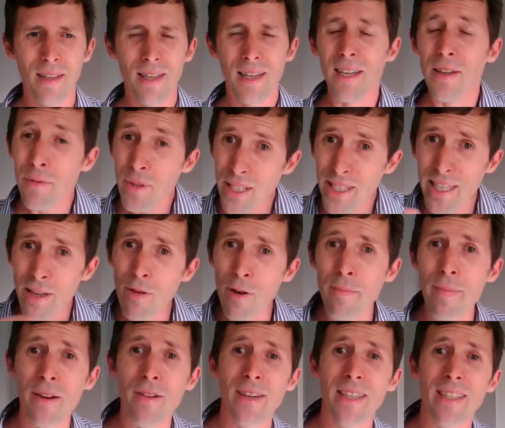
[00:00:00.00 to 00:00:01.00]
And we see what
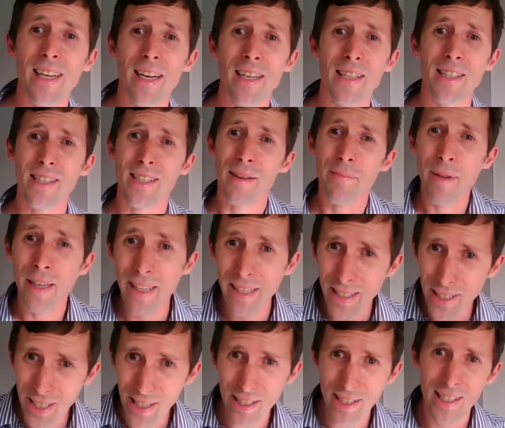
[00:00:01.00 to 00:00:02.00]
Mary does. I mean,
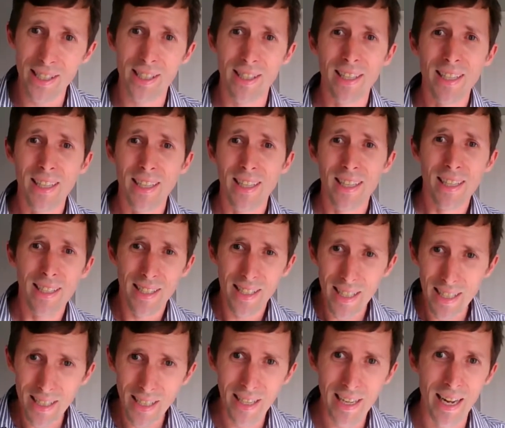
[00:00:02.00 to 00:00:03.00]
Jesus
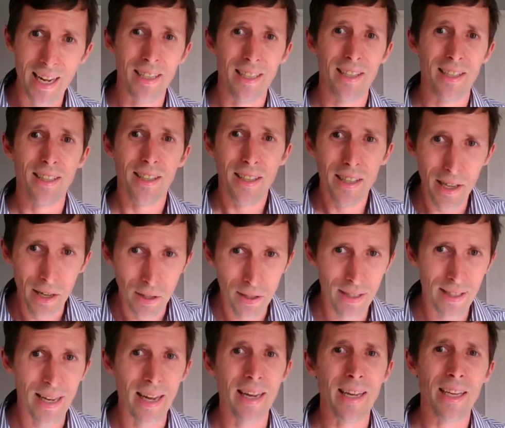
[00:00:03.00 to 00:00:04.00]
says he can't,
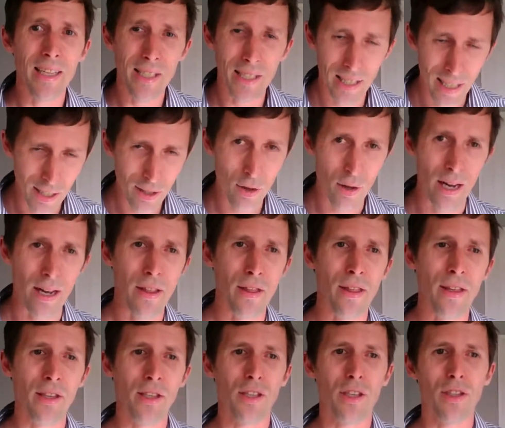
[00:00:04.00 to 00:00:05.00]
stay. He's got other
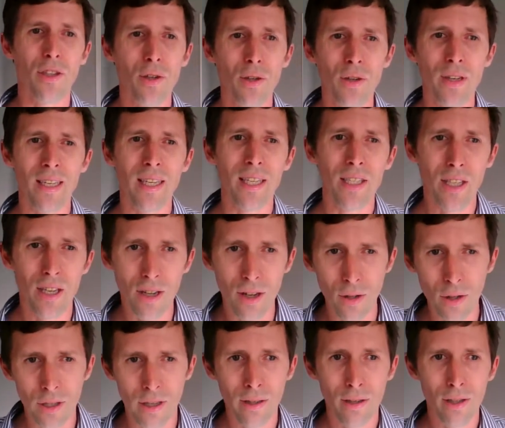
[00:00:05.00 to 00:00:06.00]
things to do. He needs to go
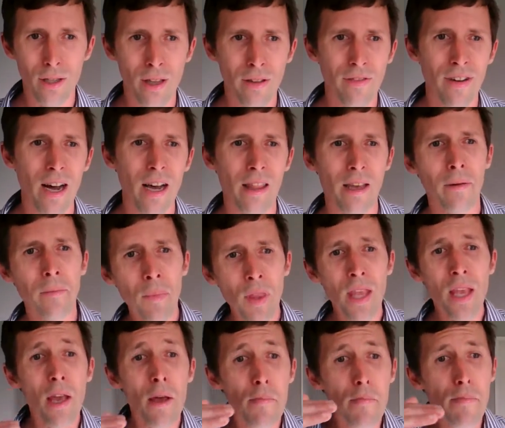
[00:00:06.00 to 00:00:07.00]
to the Father.
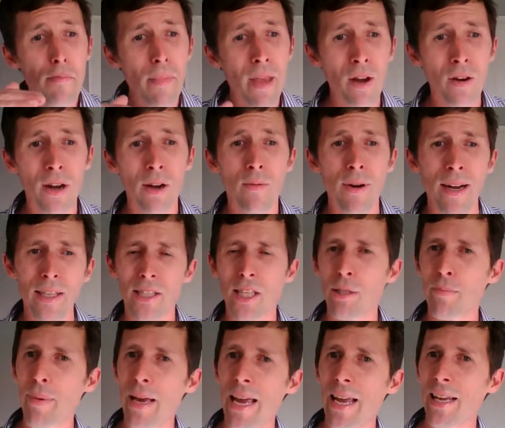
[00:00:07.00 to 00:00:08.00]
Mary races
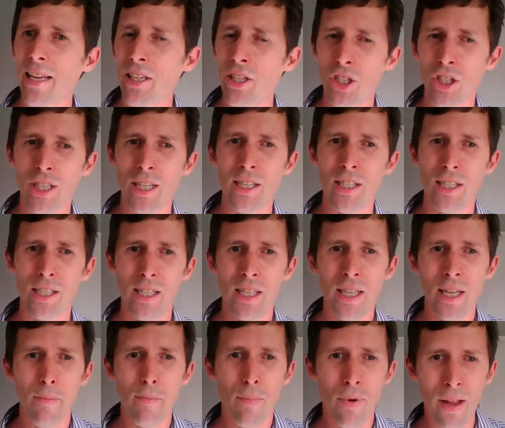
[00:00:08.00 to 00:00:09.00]
back, and she's
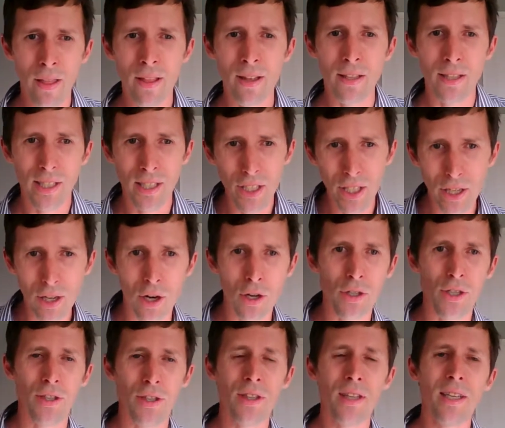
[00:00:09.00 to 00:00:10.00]
breathless, and she goes
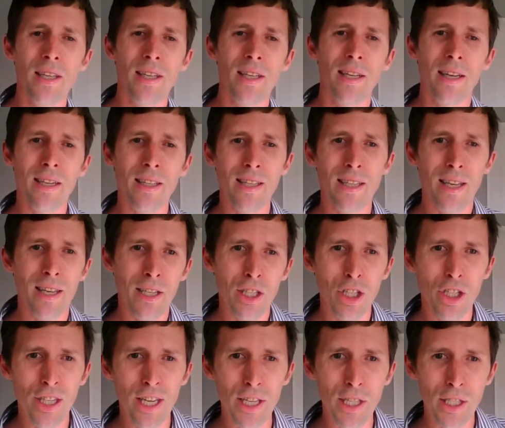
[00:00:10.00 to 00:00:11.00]
and
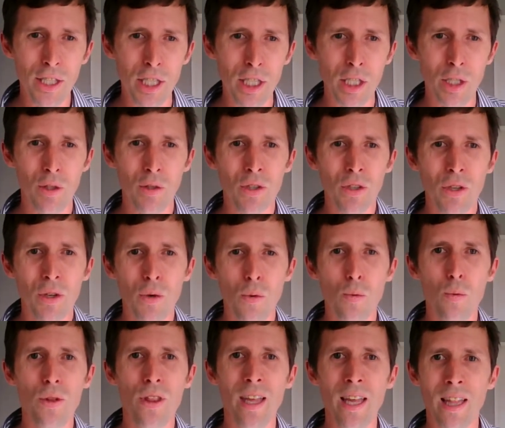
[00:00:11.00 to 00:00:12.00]
shares this
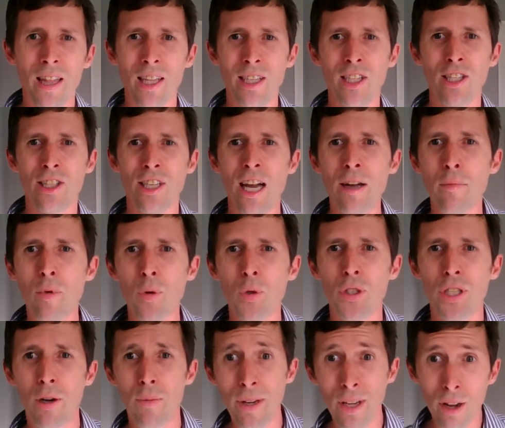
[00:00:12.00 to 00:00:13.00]
with the other disciples.
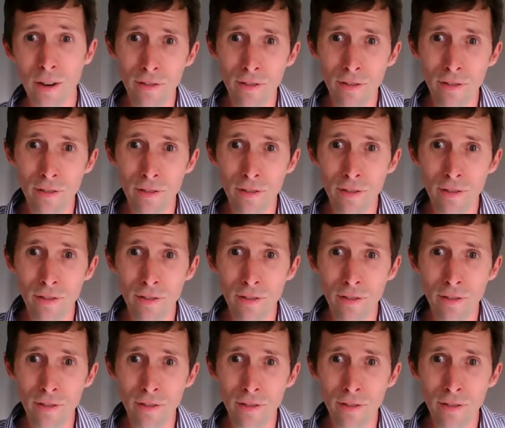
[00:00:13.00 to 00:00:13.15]
Now, we know